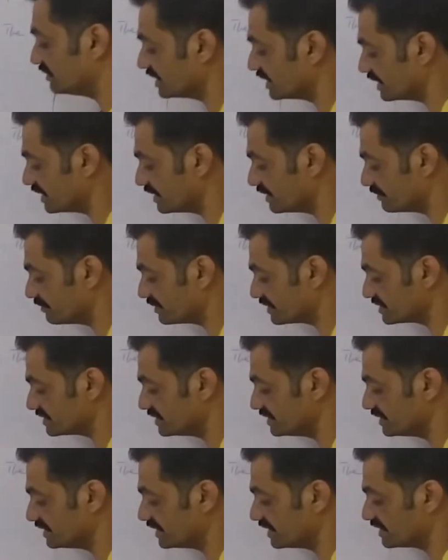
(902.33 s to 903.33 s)
we can
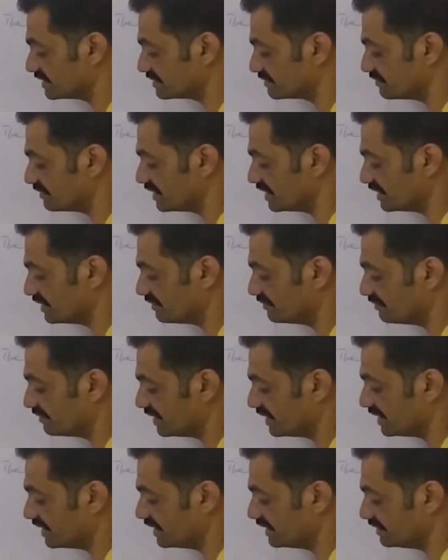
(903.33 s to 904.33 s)
represent it as 1
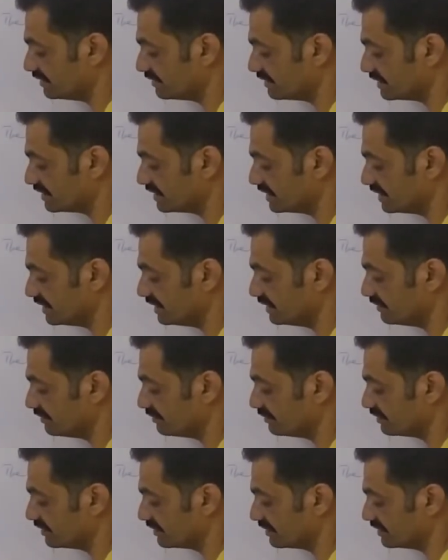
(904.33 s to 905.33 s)
by
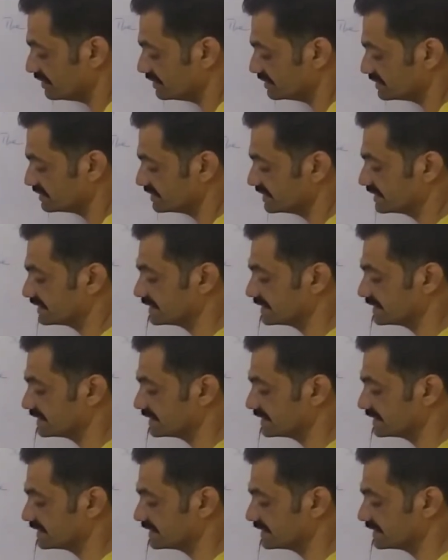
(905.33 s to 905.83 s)
13.6.